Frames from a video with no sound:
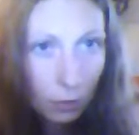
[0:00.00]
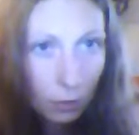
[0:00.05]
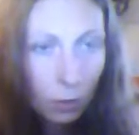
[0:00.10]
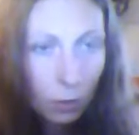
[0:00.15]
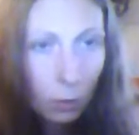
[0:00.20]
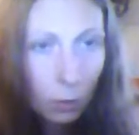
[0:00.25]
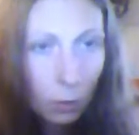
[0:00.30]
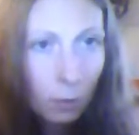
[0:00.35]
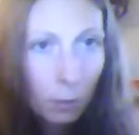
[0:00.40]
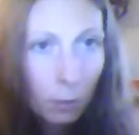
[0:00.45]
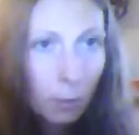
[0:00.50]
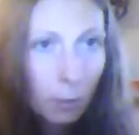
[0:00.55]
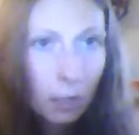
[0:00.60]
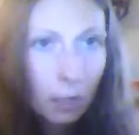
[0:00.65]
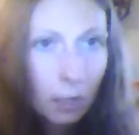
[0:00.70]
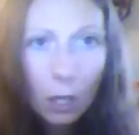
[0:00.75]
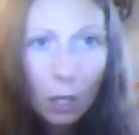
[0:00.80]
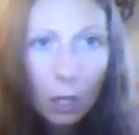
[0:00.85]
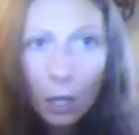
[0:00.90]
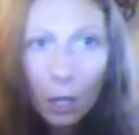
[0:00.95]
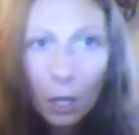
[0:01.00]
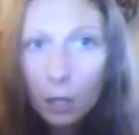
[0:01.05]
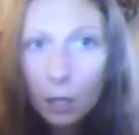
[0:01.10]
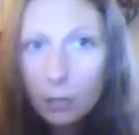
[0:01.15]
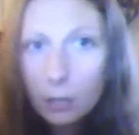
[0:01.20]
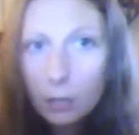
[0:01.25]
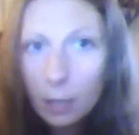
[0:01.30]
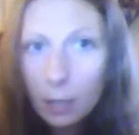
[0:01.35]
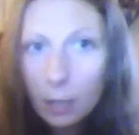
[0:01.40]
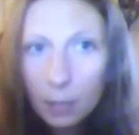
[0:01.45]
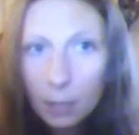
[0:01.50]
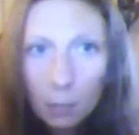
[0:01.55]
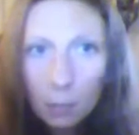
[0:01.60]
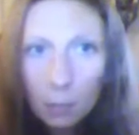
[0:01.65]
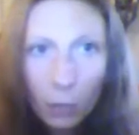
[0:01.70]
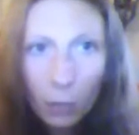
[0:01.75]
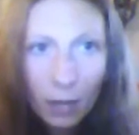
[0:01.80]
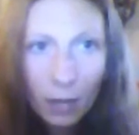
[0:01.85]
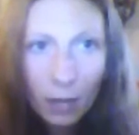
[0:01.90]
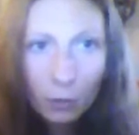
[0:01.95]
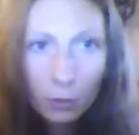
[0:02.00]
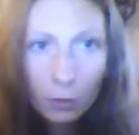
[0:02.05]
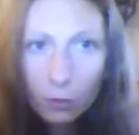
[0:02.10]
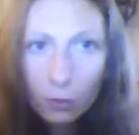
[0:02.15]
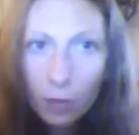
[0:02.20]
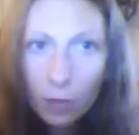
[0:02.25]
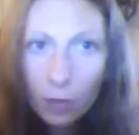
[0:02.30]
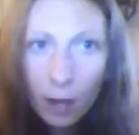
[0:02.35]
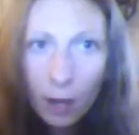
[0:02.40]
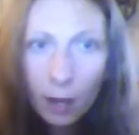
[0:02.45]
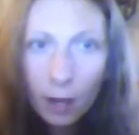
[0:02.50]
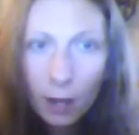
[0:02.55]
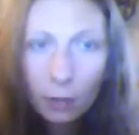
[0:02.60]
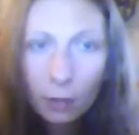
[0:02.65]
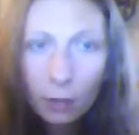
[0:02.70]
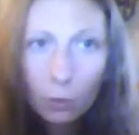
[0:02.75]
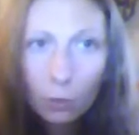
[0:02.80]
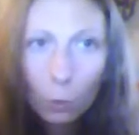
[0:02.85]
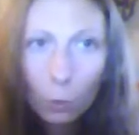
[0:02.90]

So maybe time to get more exercise,